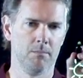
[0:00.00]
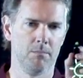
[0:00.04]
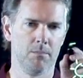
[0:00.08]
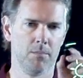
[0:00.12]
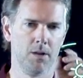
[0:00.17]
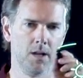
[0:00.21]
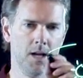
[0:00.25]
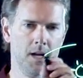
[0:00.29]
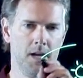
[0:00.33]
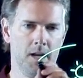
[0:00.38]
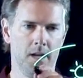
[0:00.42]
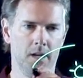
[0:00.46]

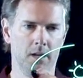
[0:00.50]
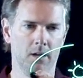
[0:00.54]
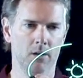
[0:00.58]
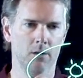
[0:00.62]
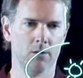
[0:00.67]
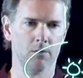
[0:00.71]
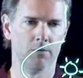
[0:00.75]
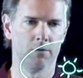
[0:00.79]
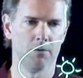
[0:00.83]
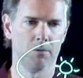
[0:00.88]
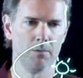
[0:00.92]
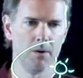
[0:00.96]
planet
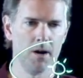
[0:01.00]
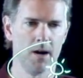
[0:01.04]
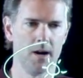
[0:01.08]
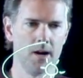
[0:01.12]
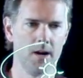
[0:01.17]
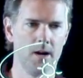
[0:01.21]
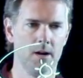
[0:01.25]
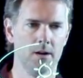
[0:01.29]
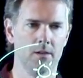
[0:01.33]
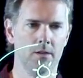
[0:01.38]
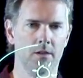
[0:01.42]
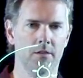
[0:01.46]
goes
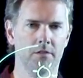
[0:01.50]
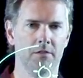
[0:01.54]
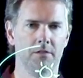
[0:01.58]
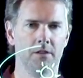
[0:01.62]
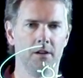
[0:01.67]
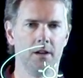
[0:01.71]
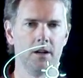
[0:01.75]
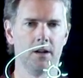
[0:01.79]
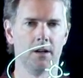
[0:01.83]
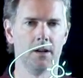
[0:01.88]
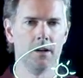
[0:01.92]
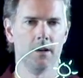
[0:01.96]
around the
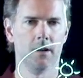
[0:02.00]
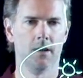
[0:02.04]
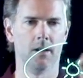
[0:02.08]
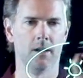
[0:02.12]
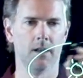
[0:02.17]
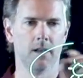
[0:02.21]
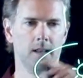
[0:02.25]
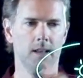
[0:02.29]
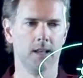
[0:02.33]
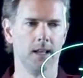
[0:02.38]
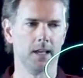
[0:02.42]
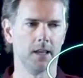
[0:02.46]
sun
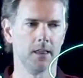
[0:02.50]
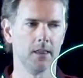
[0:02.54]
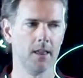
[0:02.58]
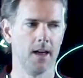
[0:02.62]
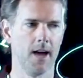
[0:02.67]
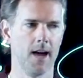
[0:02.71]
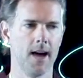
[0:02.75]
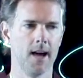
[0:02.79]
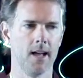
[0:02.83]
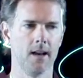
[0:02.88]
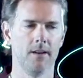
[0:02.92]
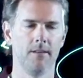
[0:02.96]
like
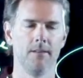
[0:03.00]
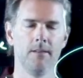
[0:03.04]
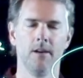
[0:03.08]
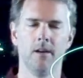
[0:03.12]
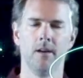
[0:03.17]
that,